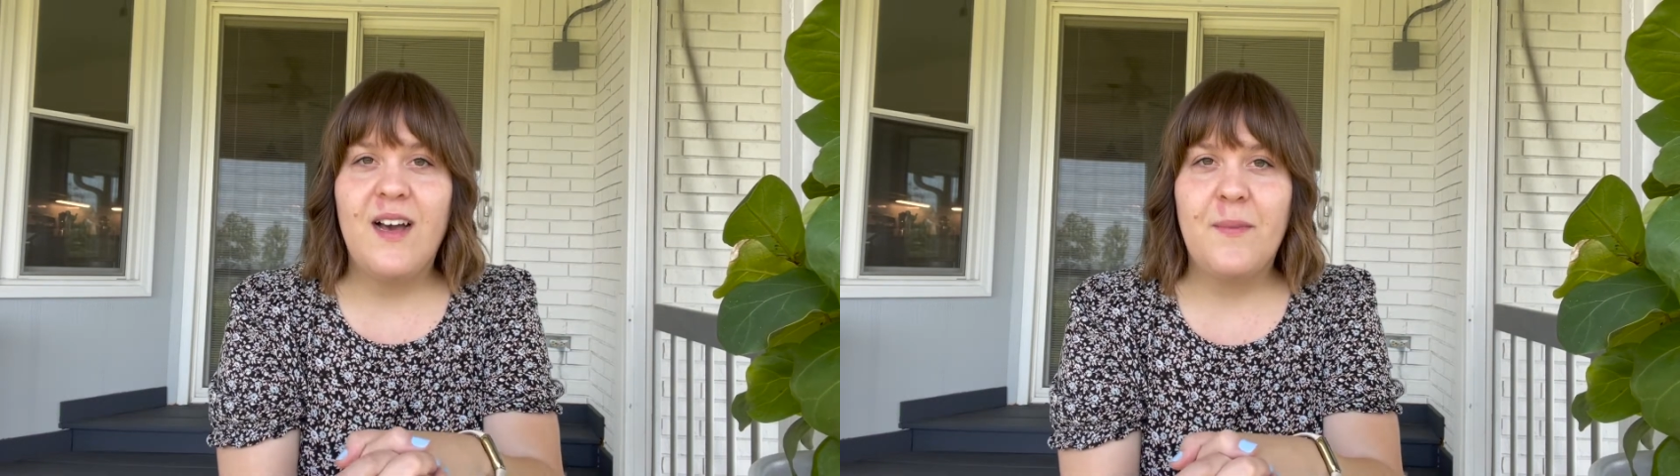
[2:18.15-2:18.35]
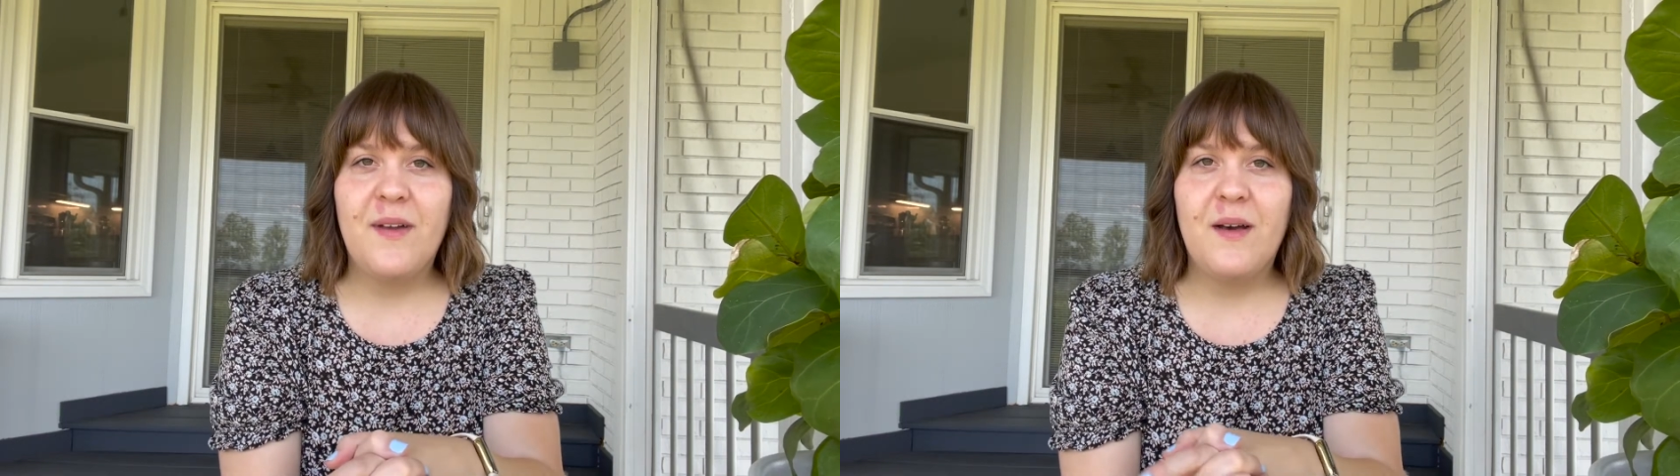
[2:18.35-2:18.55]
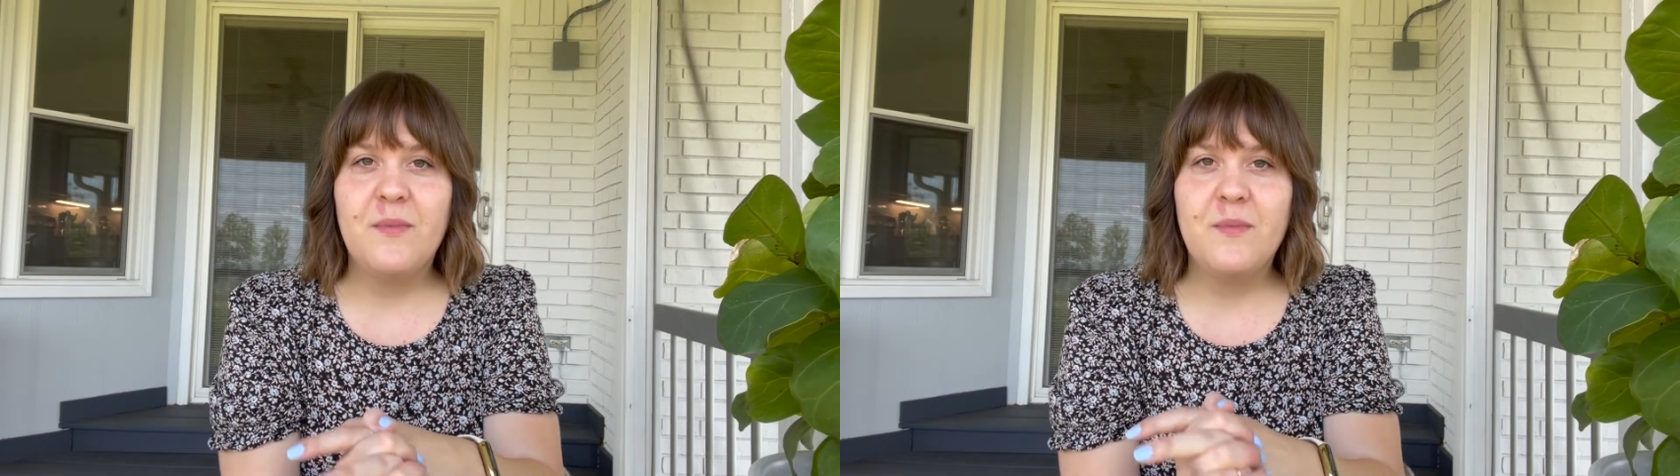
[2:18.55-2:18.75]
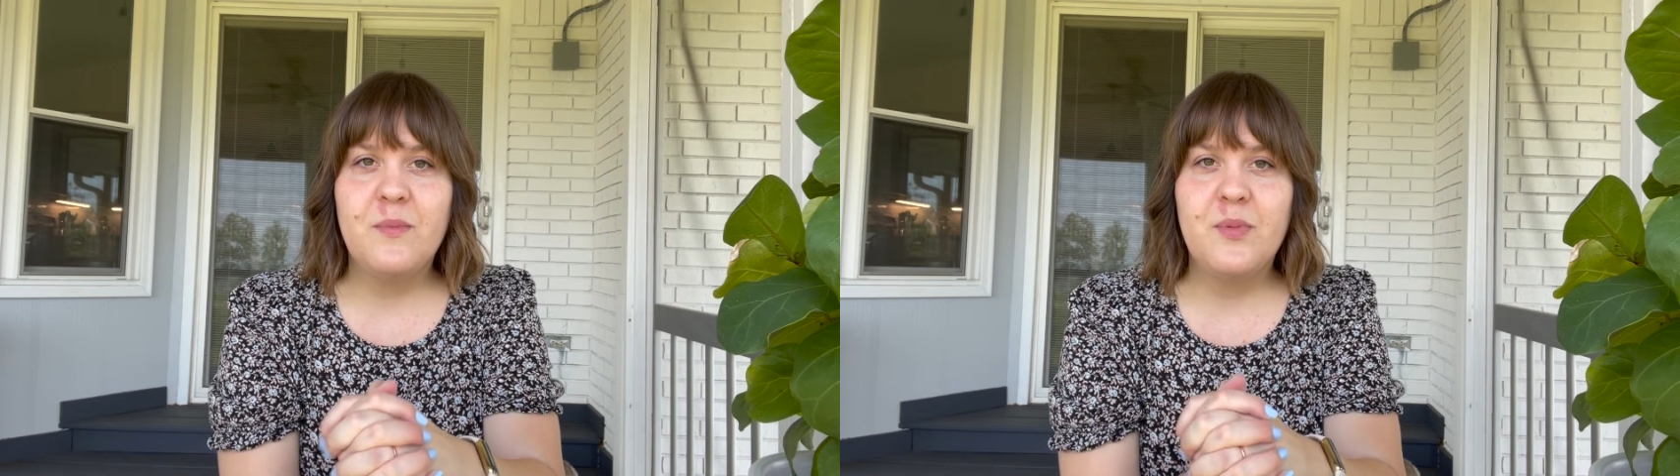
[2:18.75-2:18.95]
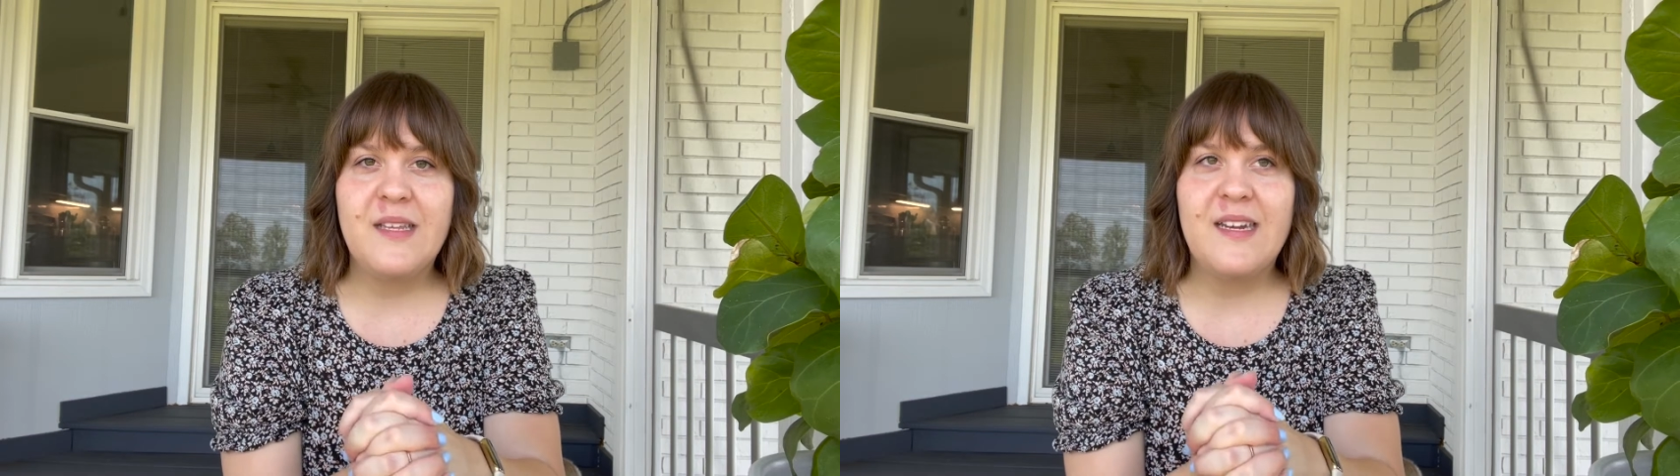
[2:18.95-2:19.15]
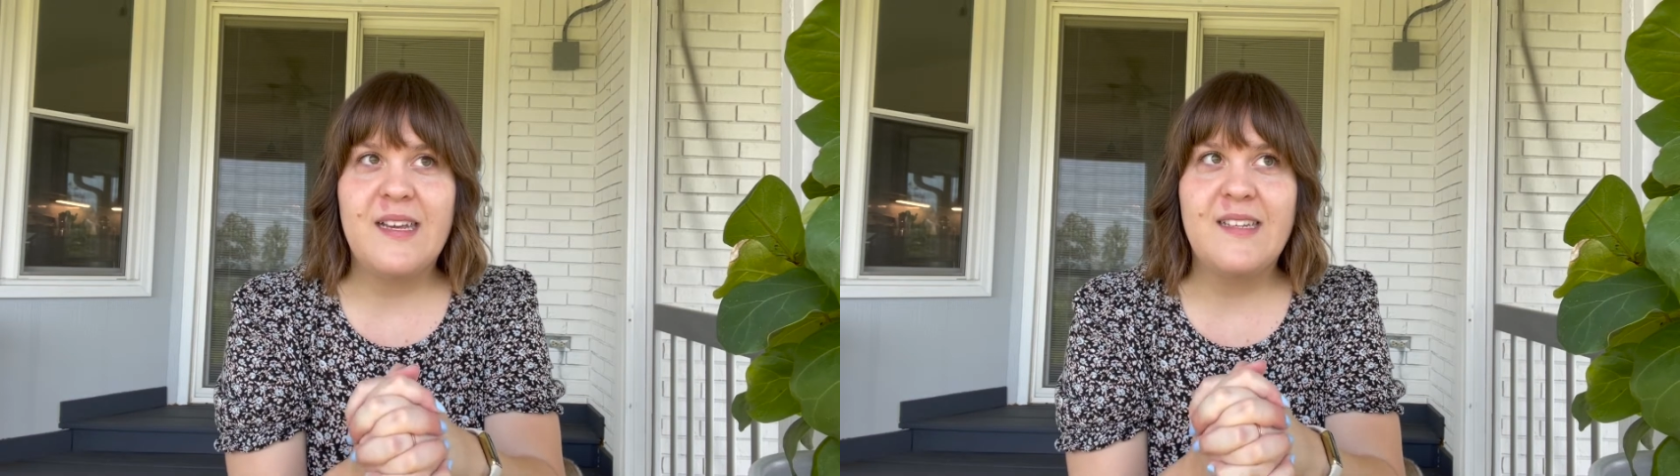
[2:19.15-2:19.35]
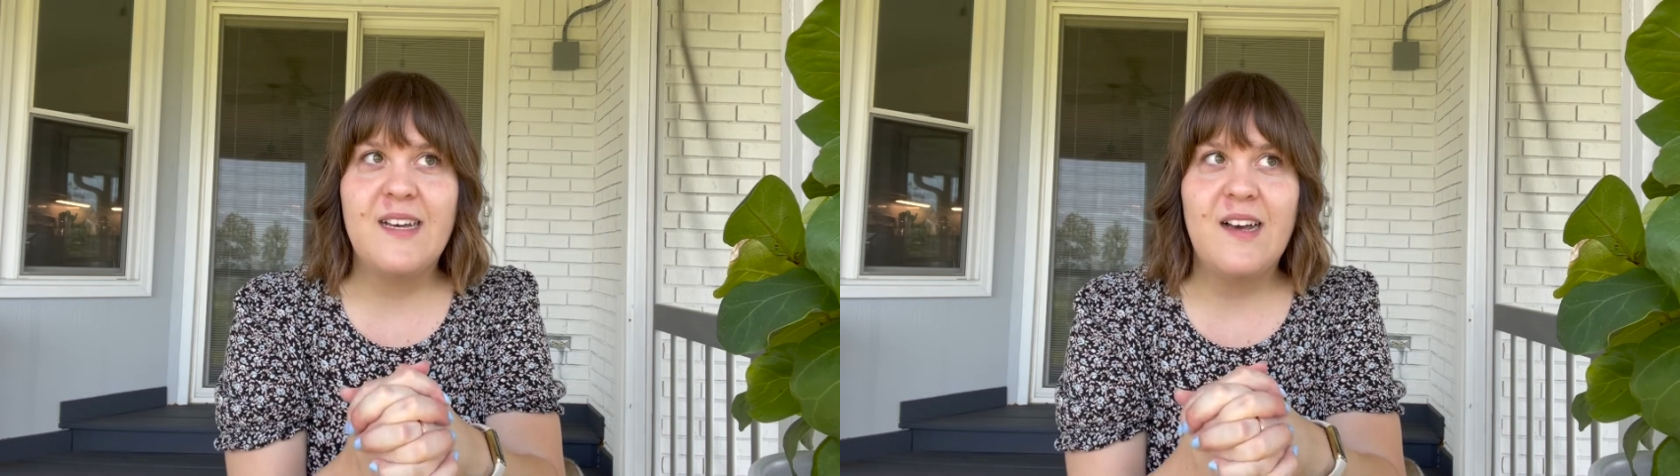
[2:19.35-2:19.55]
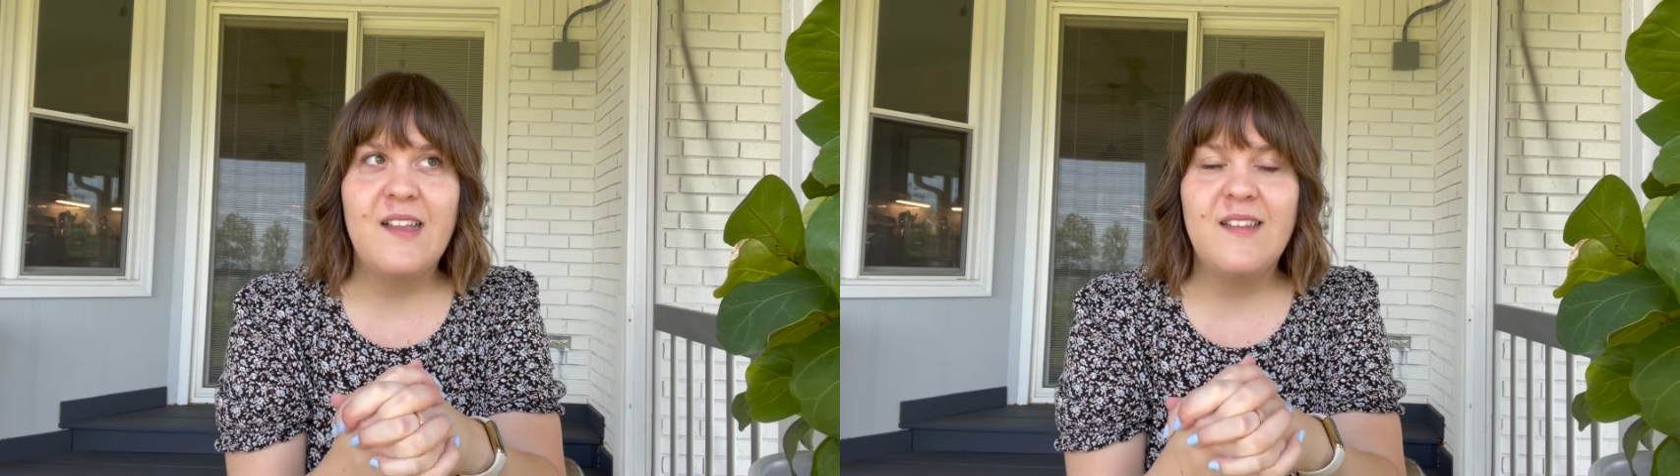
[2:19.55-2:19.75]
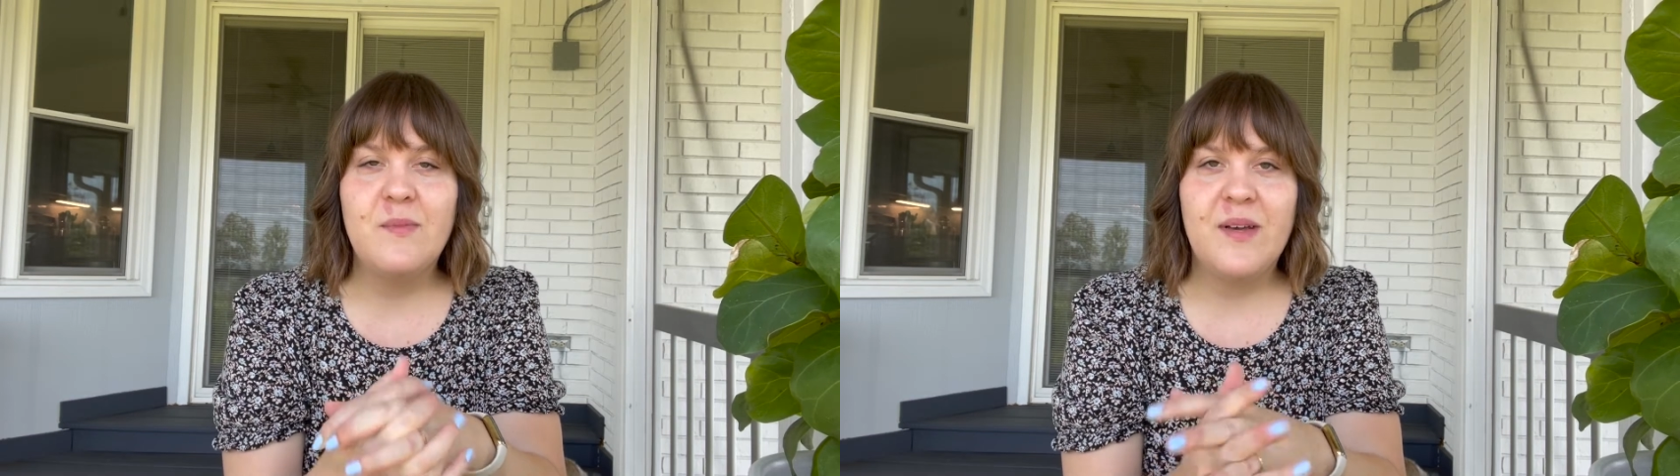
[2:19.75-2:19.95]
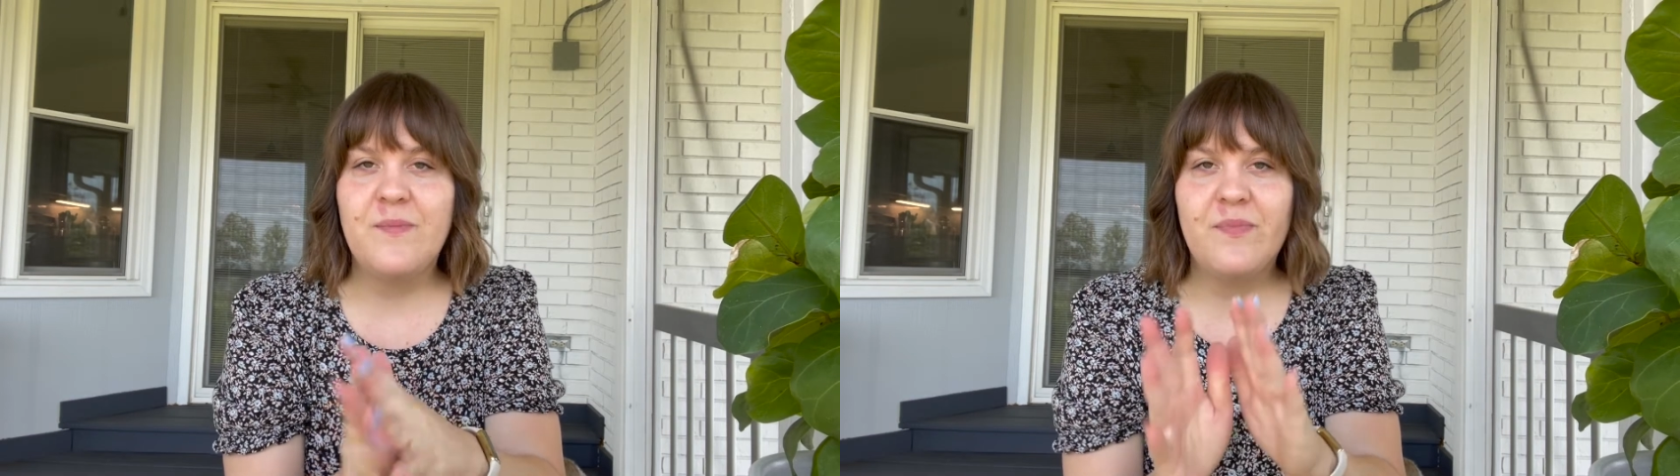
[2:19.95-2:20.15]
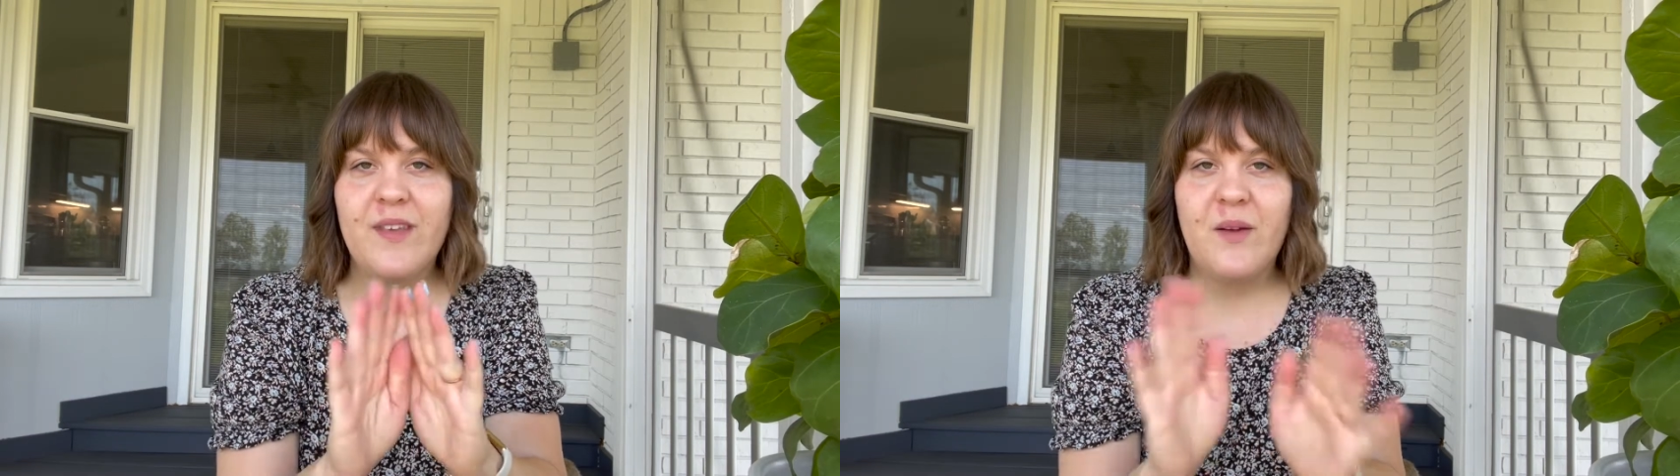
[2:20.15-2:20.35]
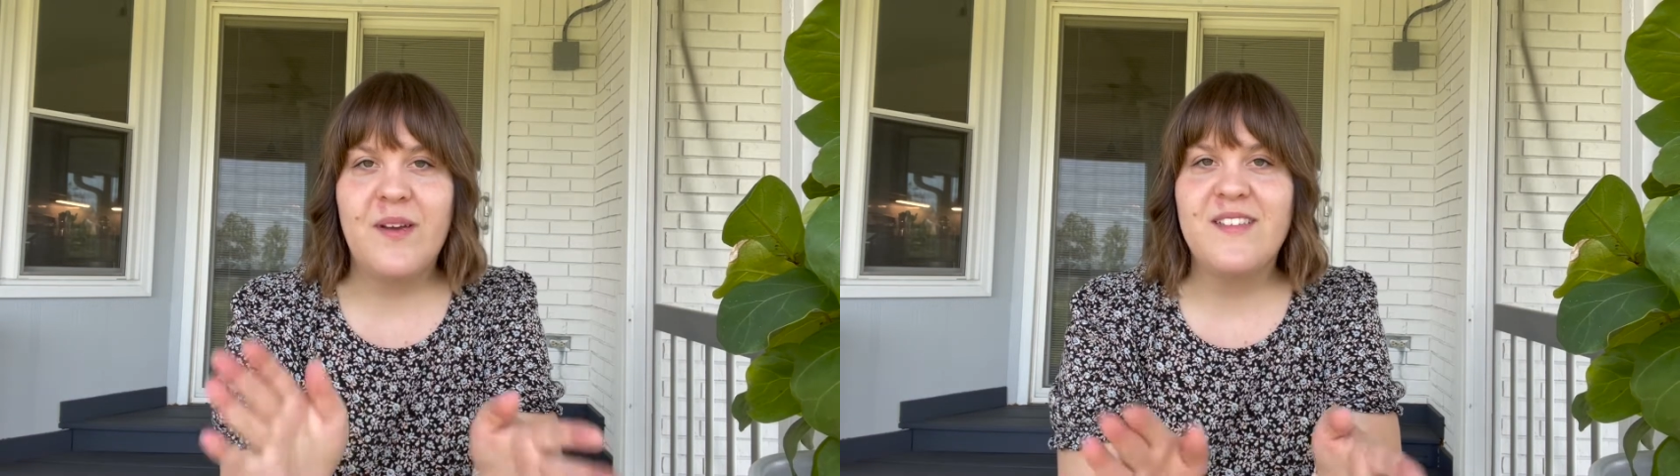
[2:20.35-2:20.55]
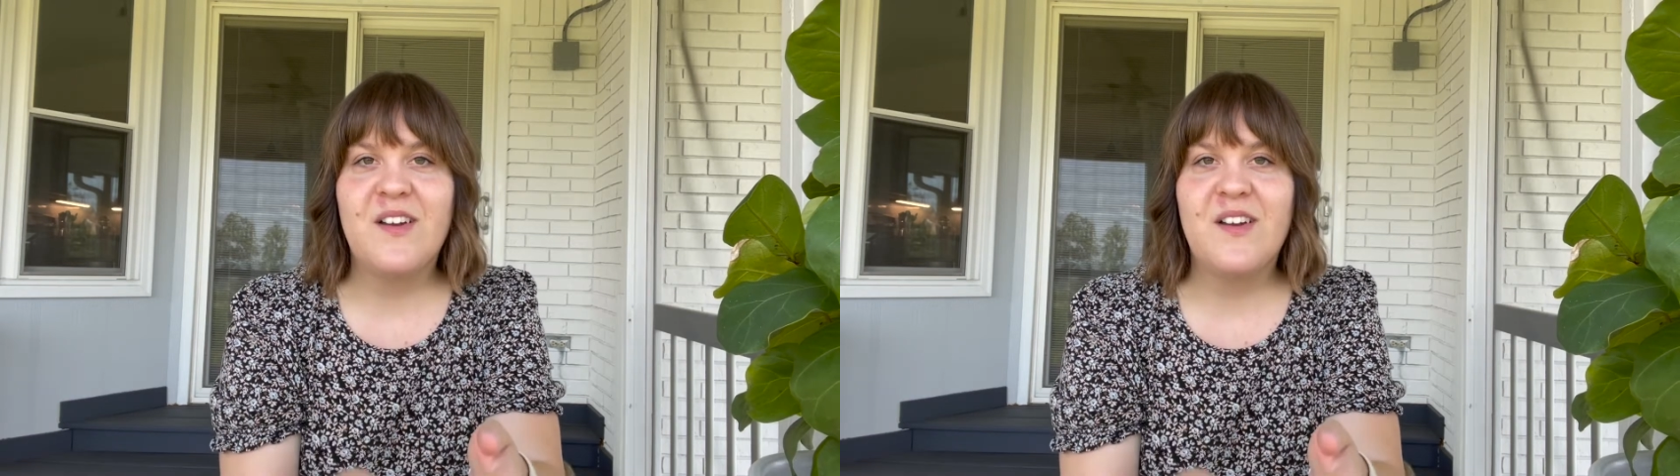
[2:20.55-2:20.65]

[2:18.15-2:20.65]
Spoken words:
I'm not bleeding a ton, but anyways,